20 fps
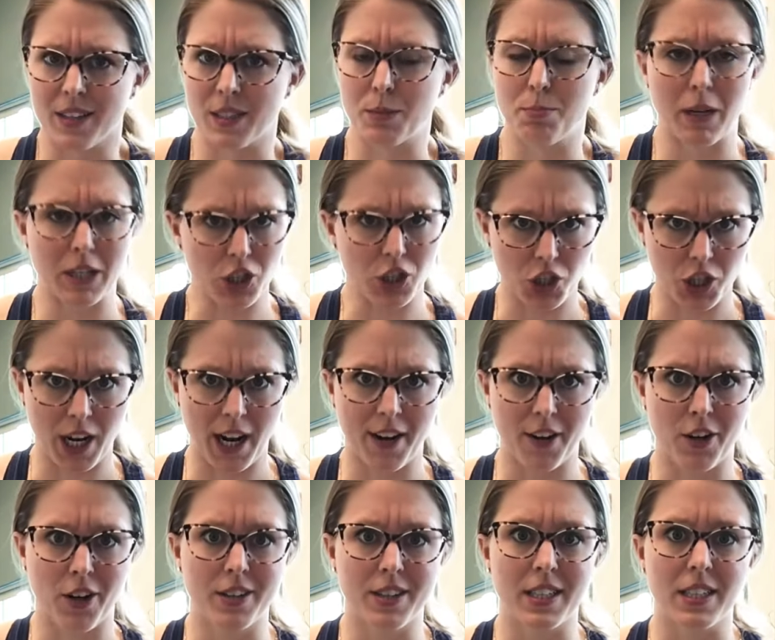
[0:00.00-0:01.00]
it's much
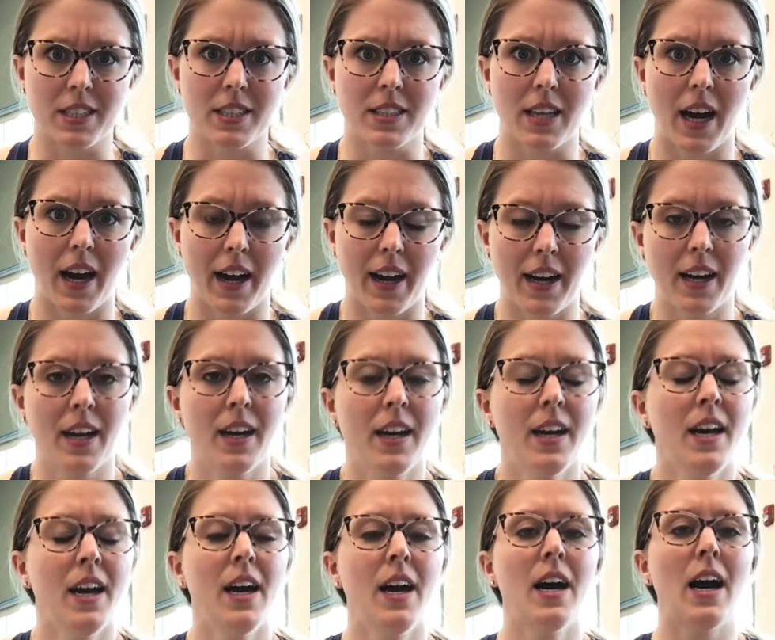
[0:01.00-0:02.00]
tighter on this side.
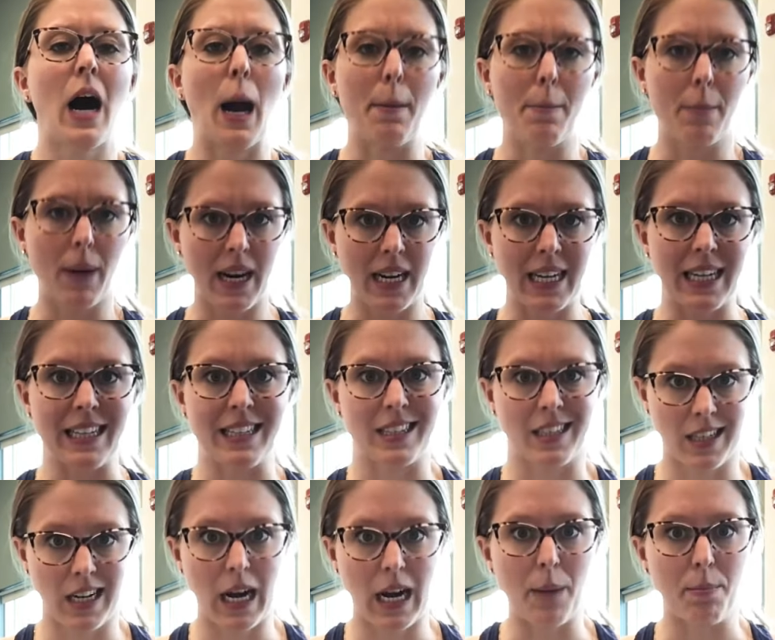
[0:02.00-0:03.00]
I might need to
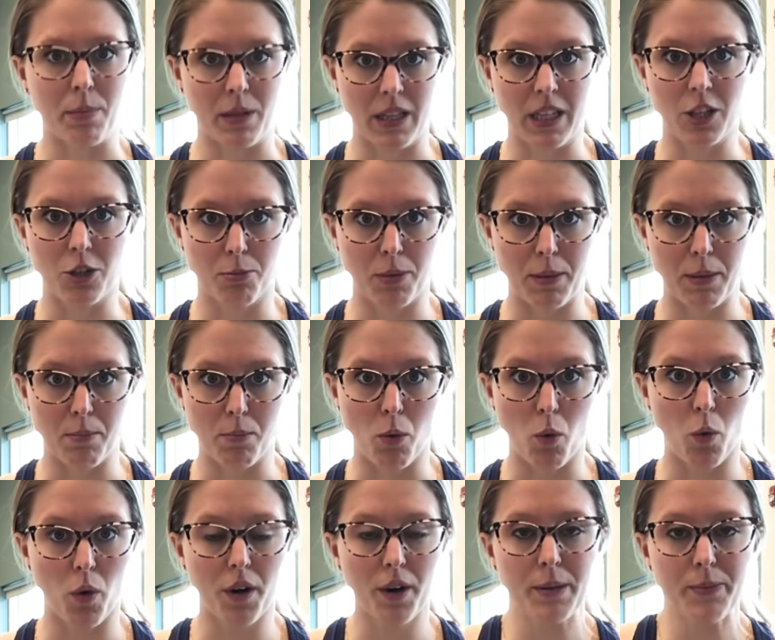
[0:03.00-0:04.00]
cup a little bit
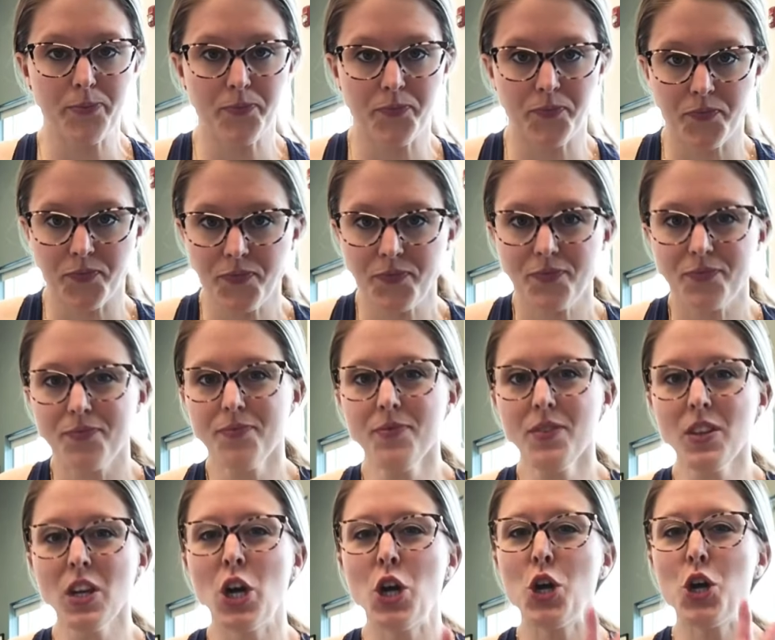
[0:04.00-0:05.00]
more.
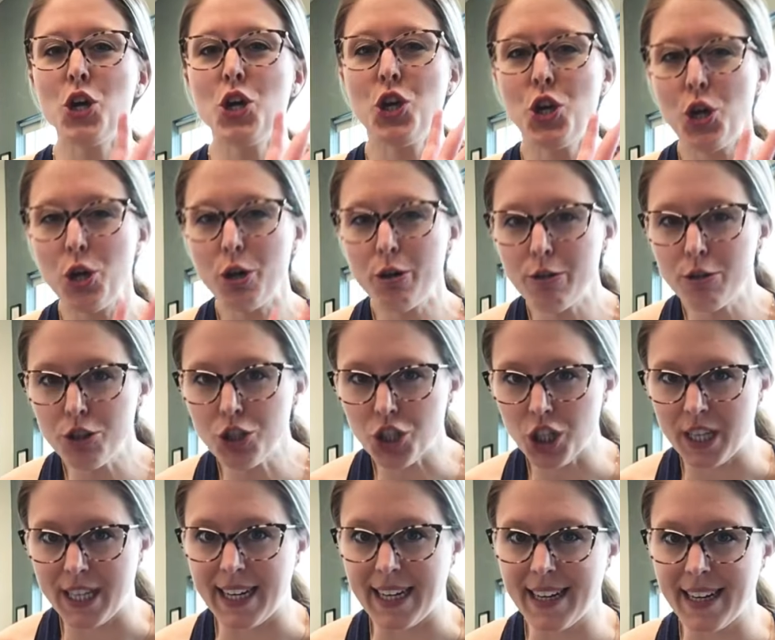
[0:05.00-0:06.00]

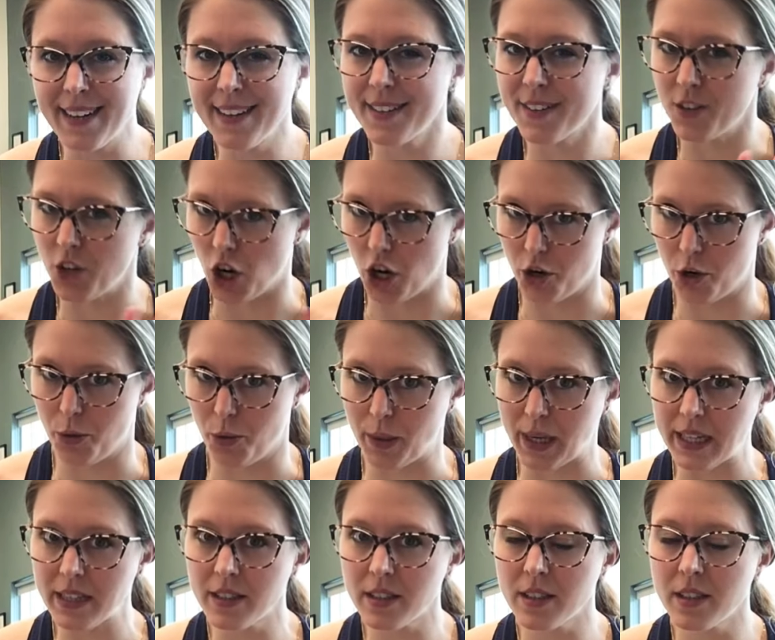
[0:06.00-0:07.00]
Usually, not
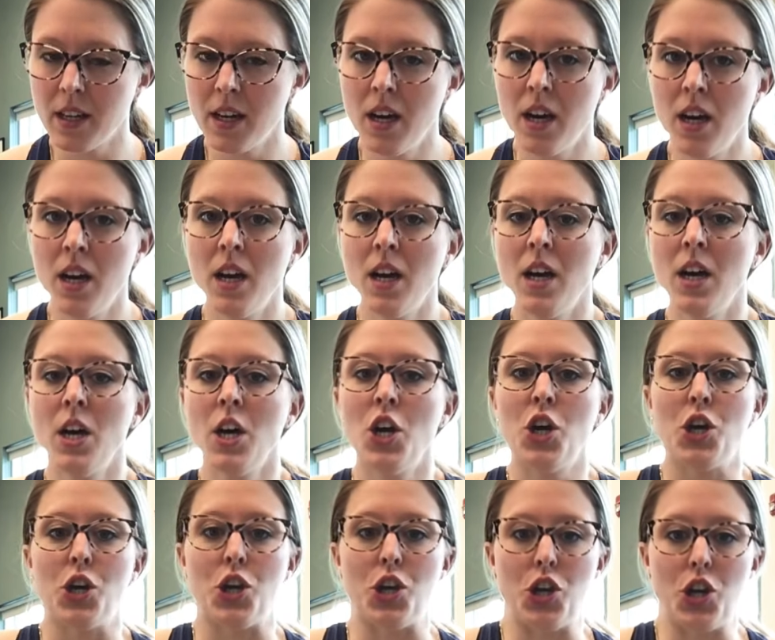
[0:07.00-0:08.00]
always,
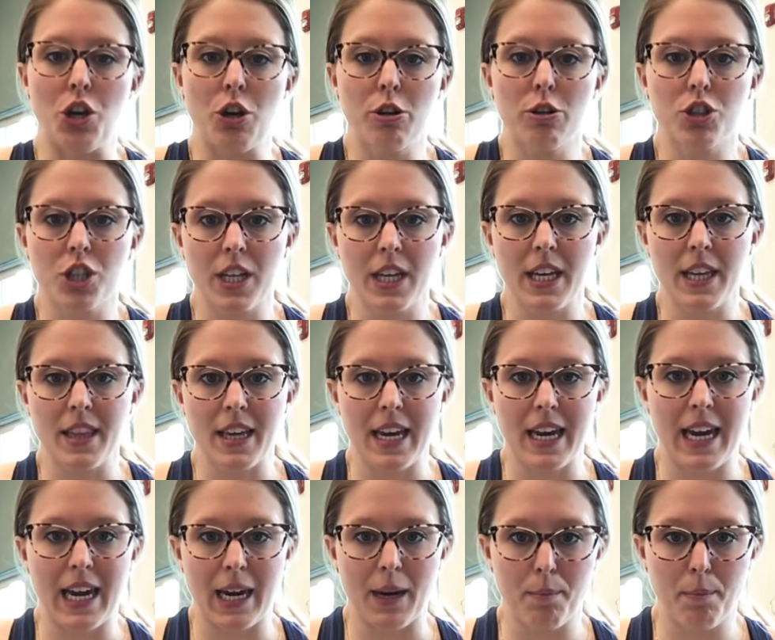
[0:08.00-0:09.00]
usually the
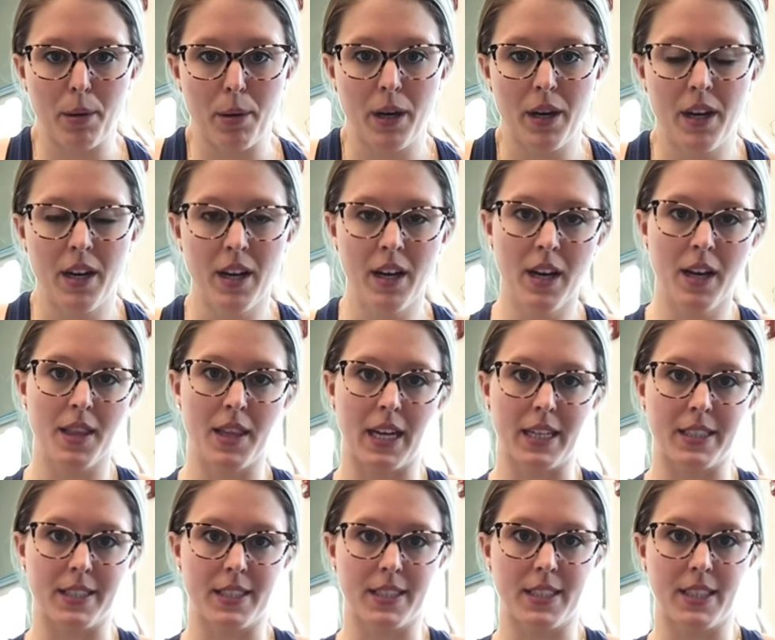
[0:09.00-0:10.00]
hip
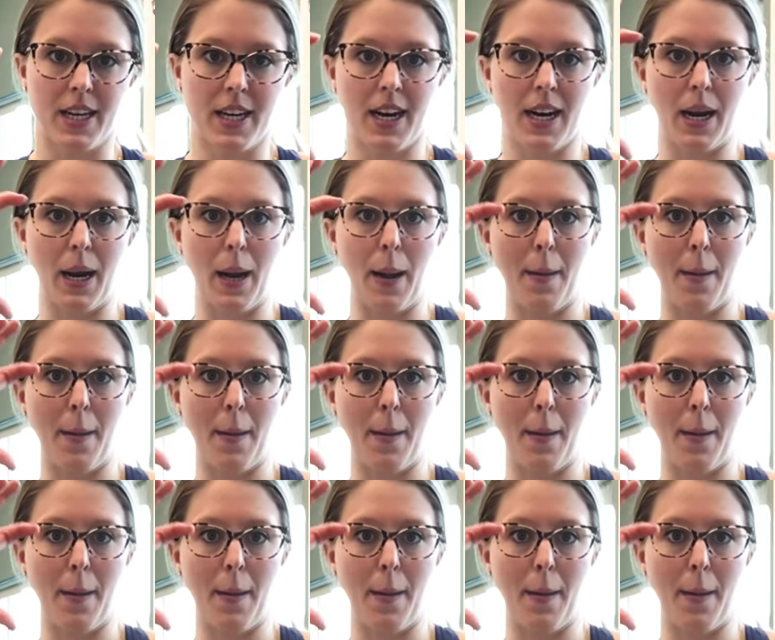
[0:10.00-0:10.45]
that's sitting